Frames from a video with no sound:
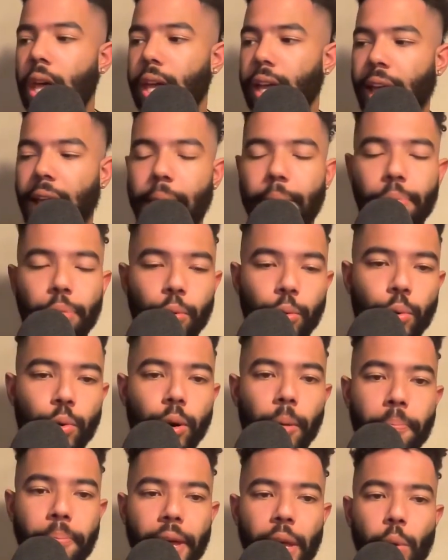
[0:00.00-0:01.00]
came through
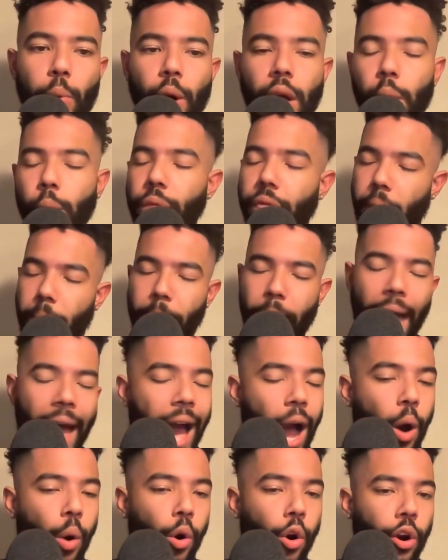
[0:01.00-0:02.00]
in a big way with the
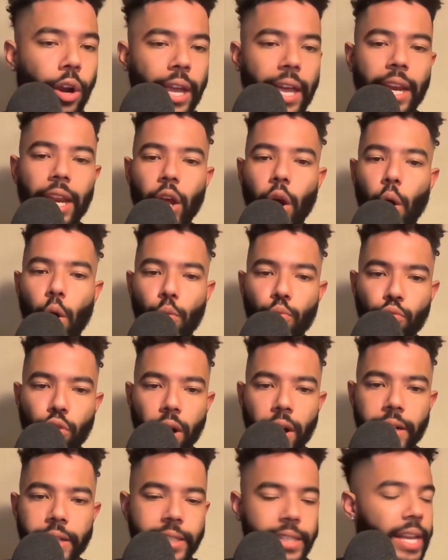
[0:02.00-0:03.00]
power, hitting home
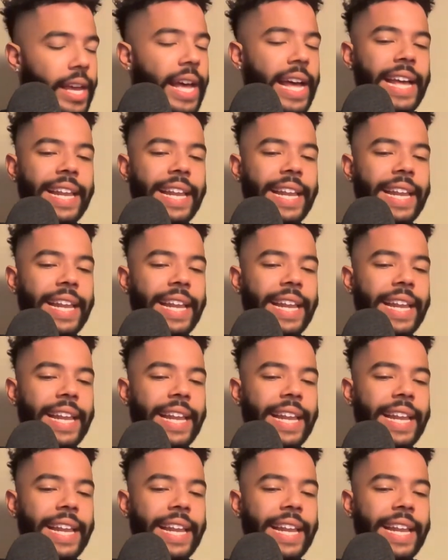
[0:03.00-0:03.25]
runs.